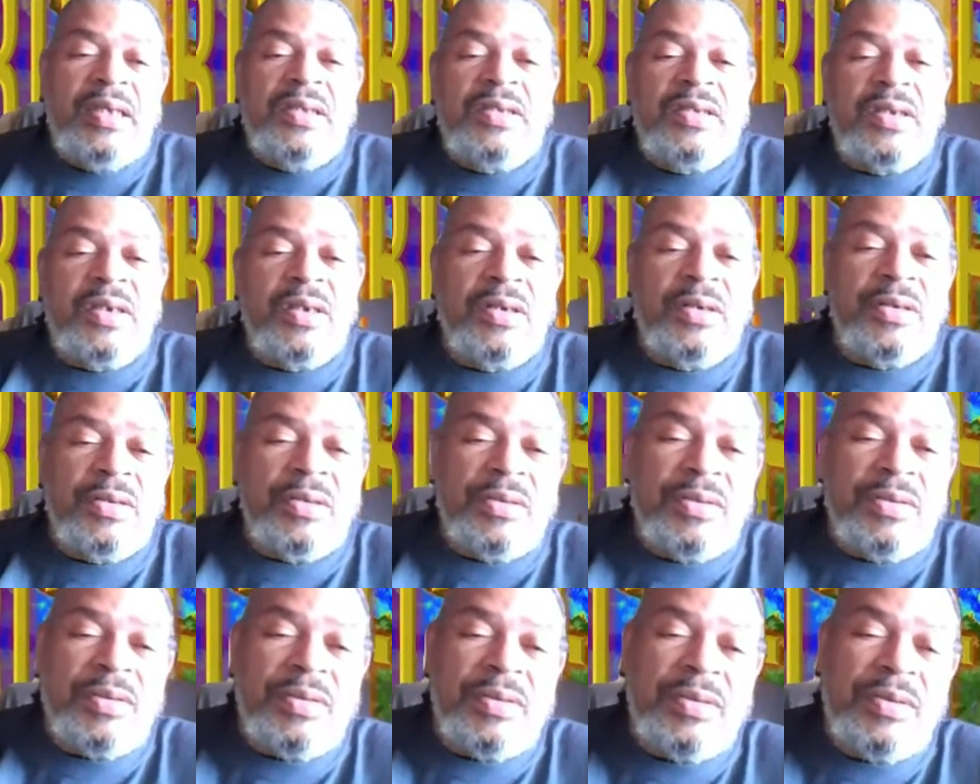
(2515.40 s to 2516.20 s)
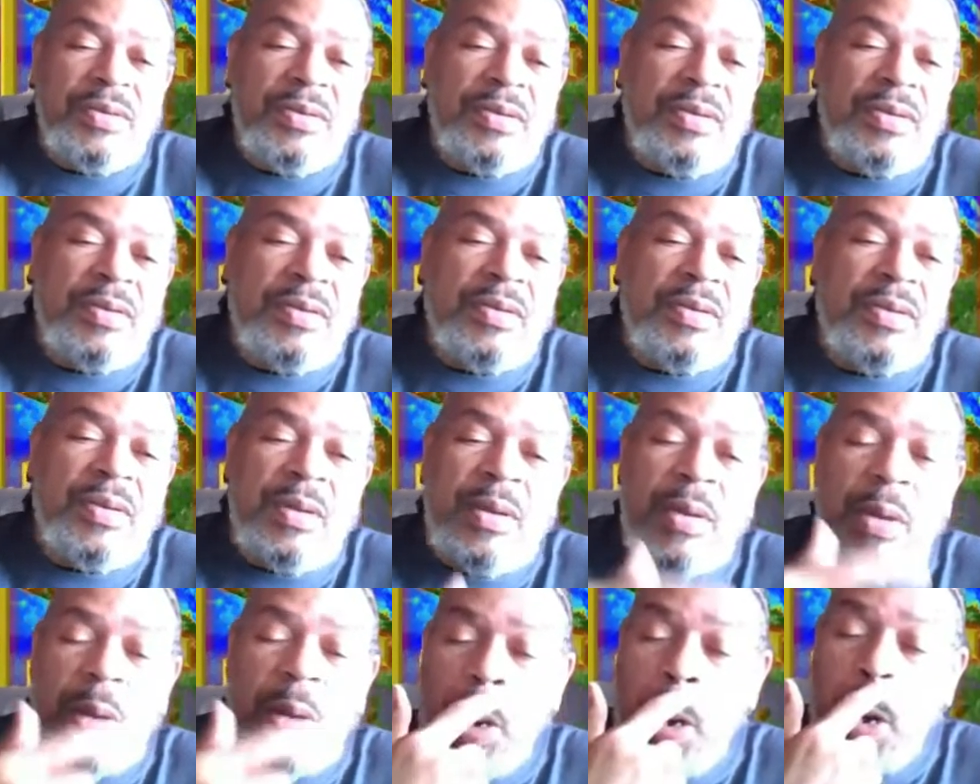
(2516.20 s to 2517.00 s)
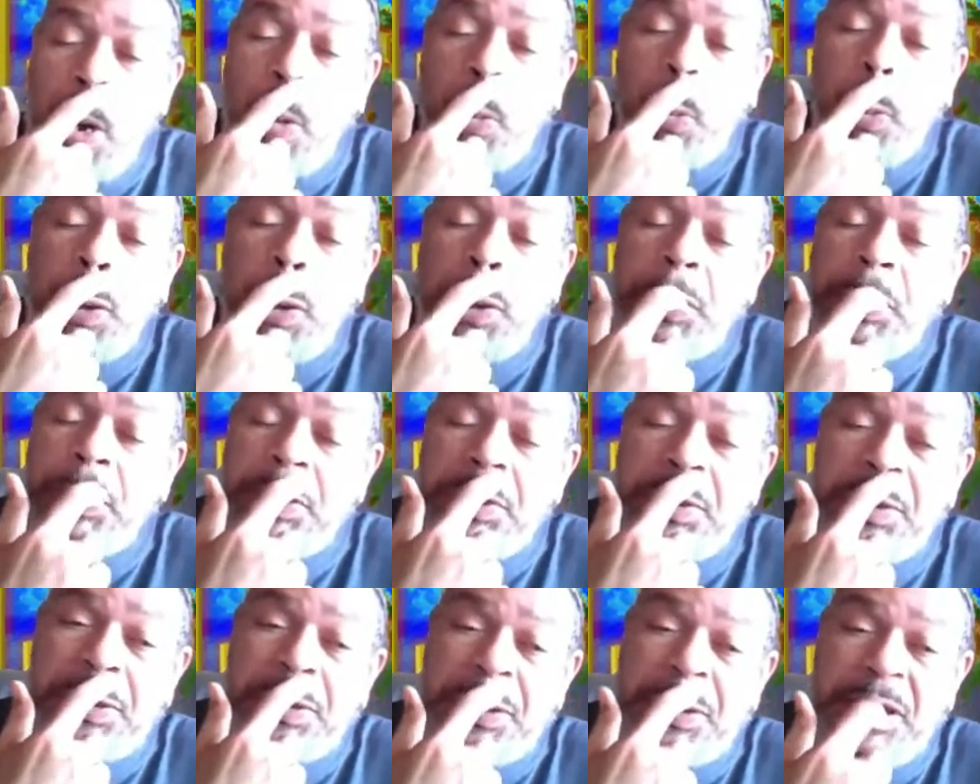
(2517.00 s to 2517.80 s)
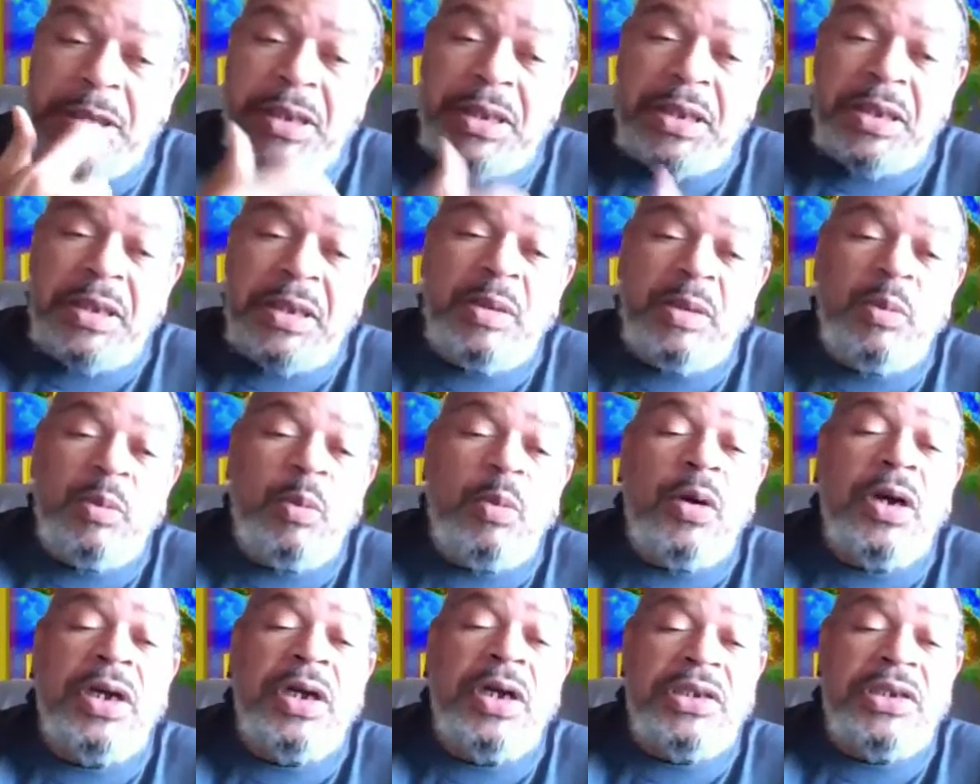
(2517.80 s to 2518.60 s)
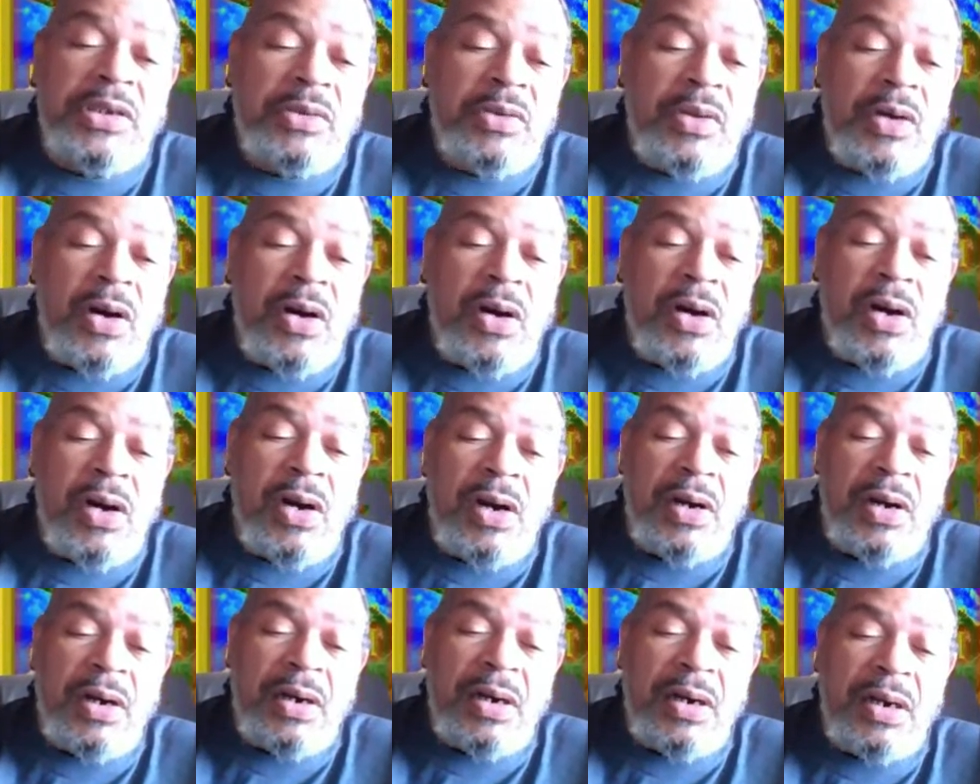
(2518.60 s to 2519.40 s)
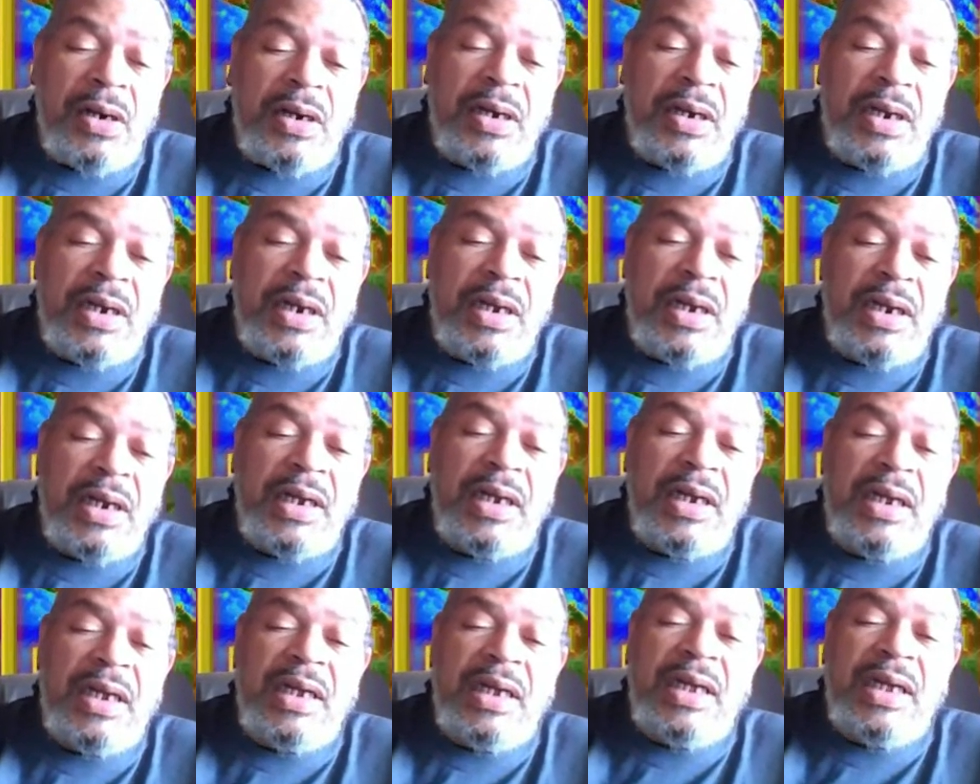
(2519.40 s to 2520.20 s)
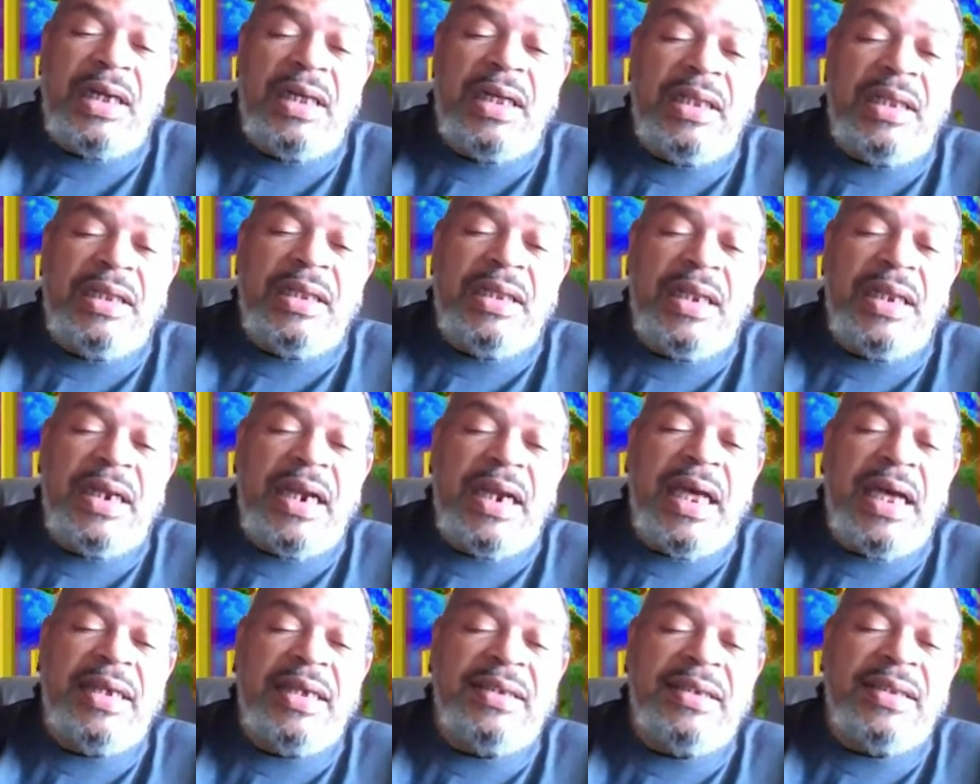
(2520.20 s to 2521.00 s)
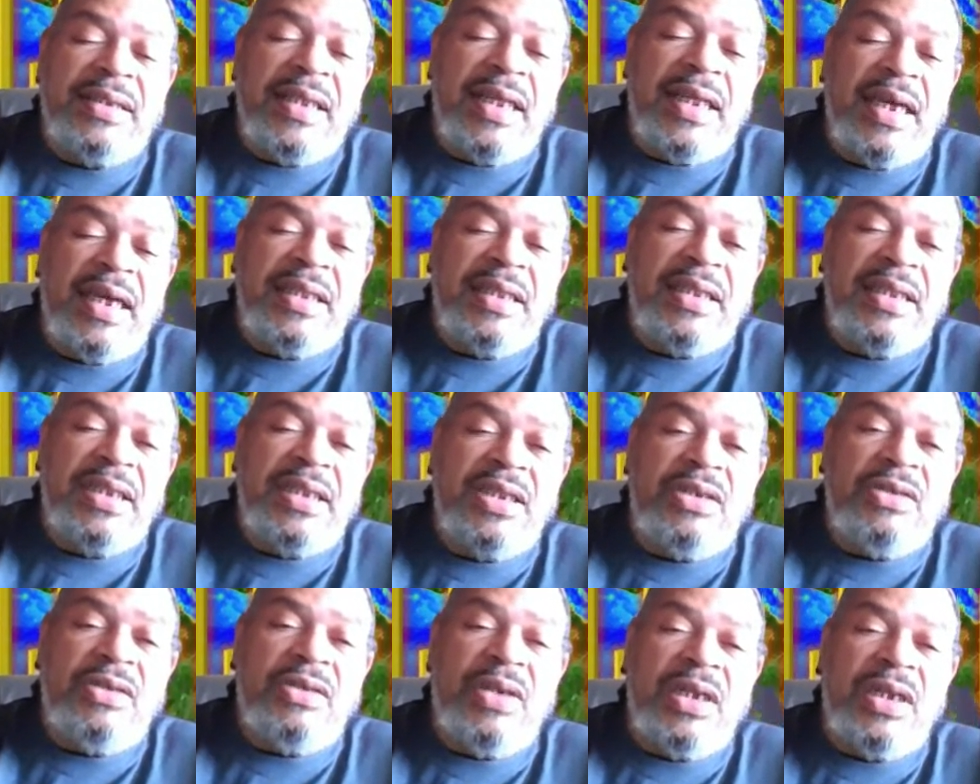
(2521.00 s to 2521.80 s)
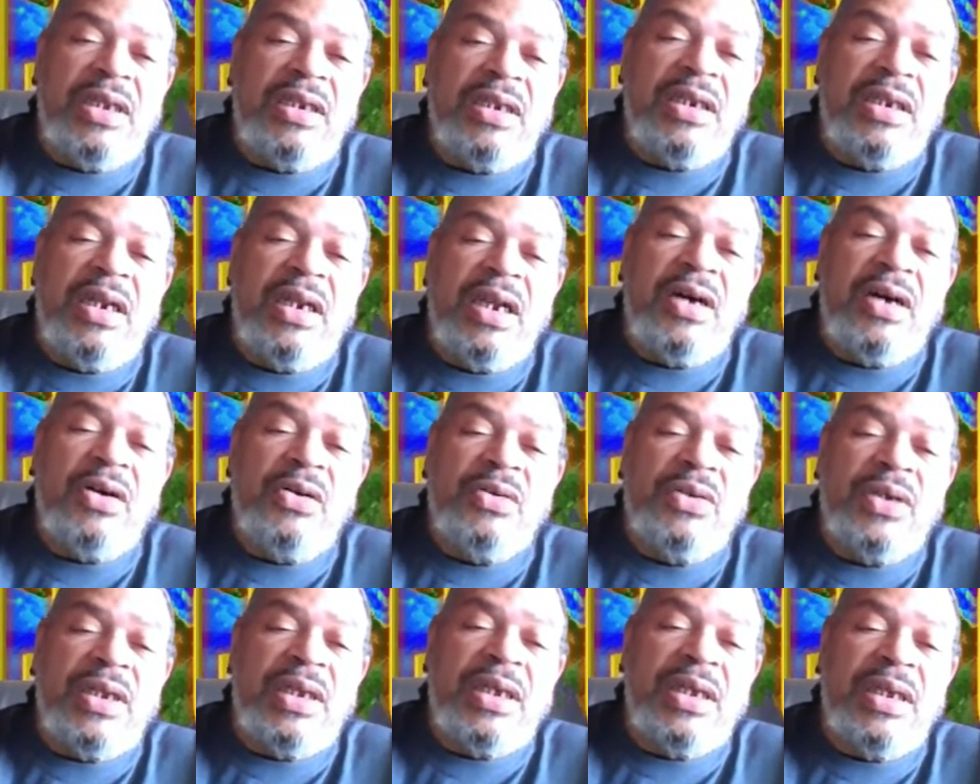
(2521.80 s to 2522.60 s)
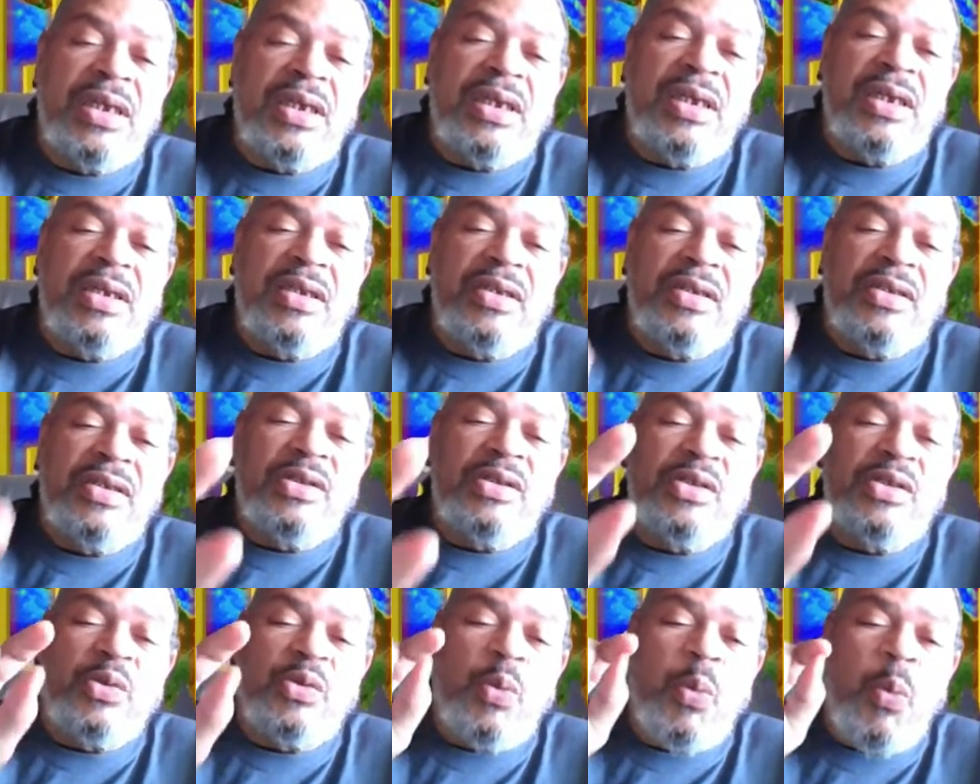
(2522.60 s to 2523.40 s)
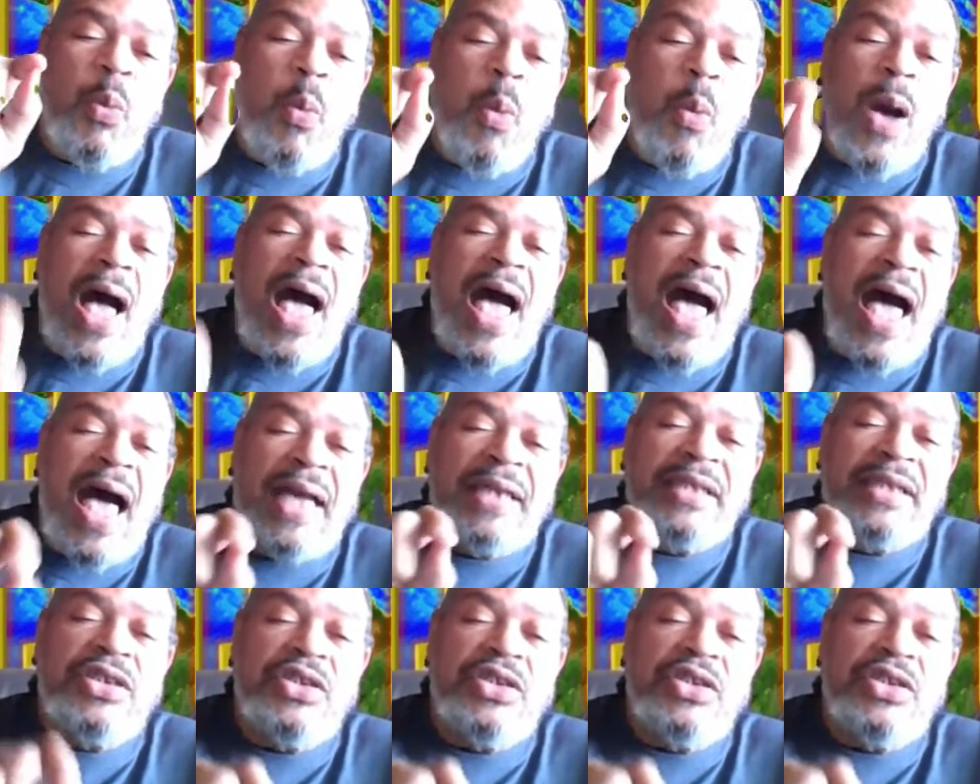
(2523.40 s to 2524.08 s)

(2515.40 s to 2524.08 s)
So once you see what you are, the next thing that you need to note is why